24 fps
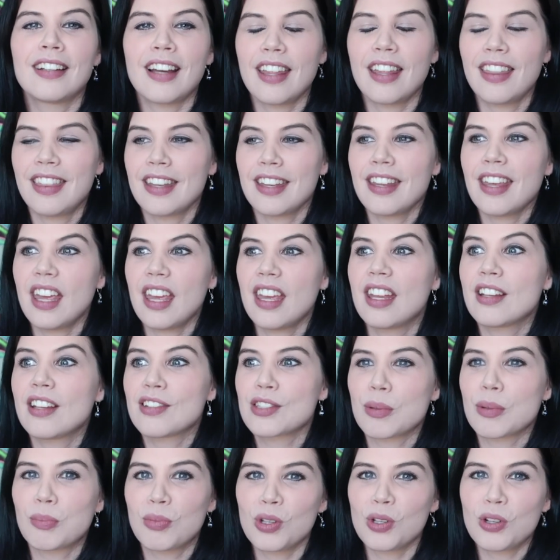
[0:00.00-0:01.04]
I think it
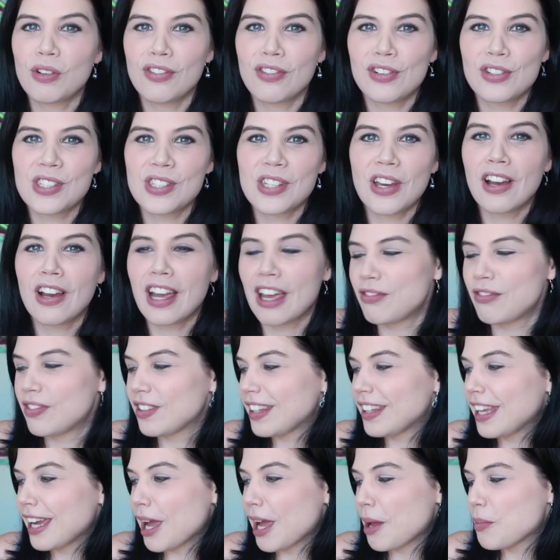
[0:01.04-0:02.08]
is a beautiful song. I
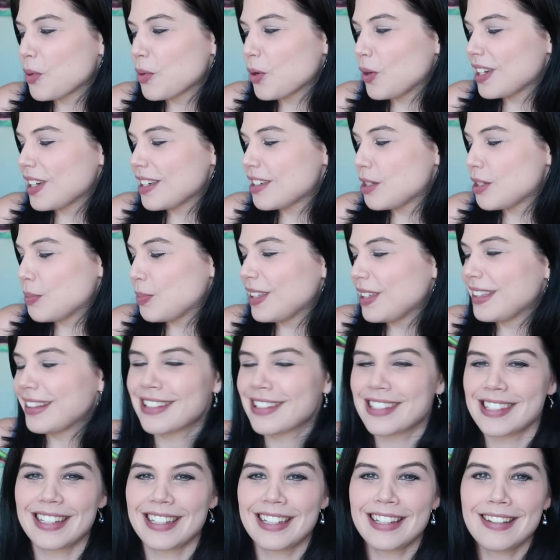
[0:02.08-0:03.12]
feel like I'm going to be
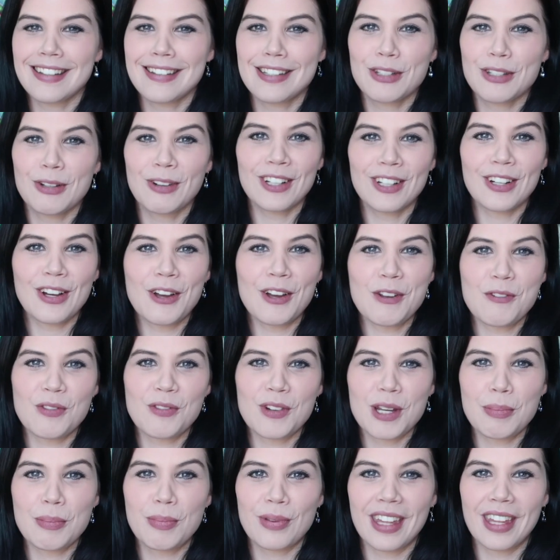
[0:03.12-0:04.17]
listening to it on
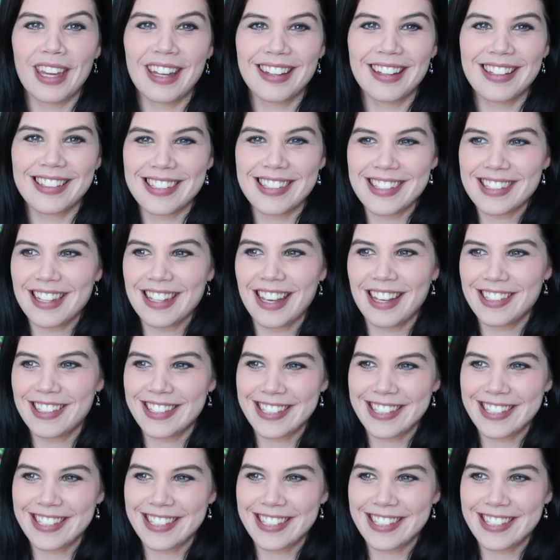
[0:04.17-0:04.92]
replay because